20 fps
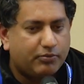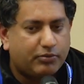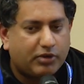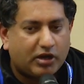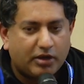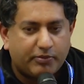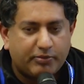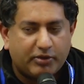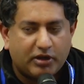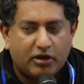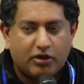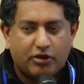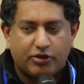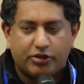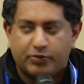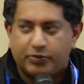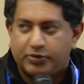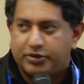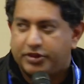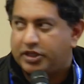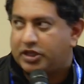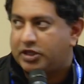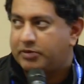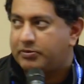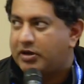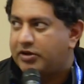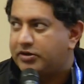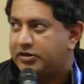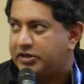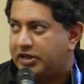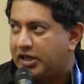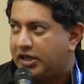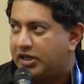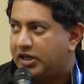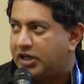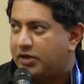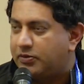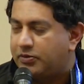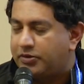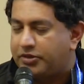pop health and we think about
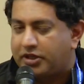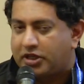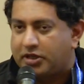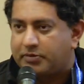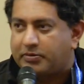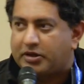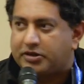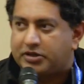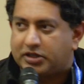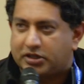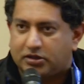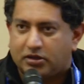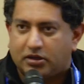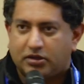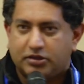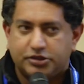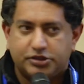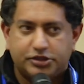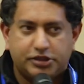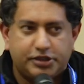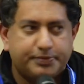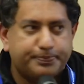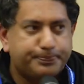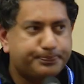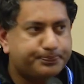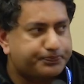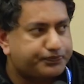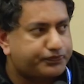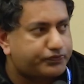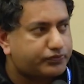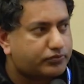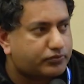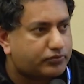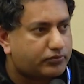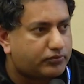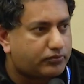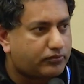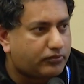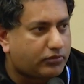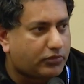data and we think about technology,
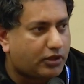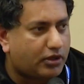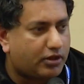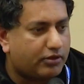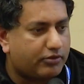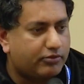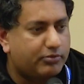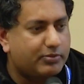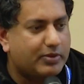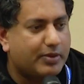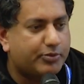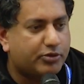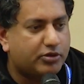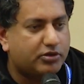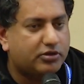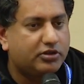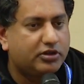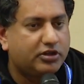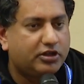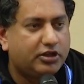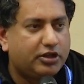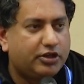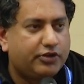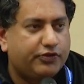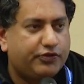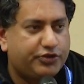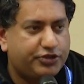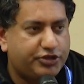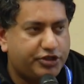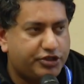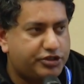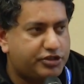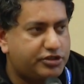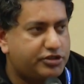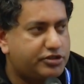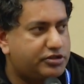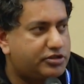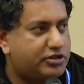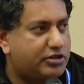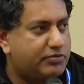remember,
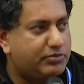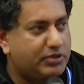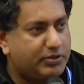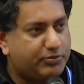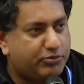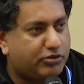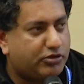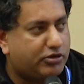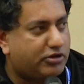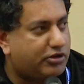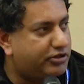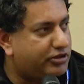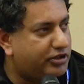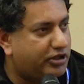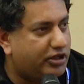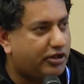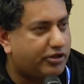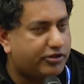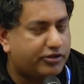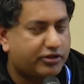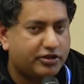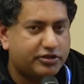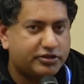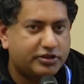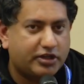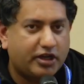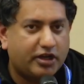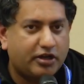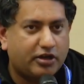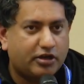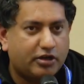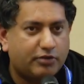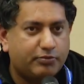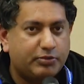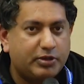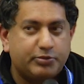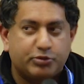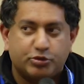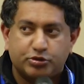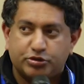physicians and people on the healthcare side are
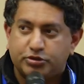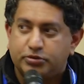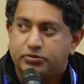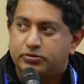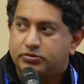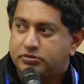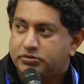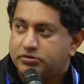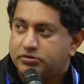people too.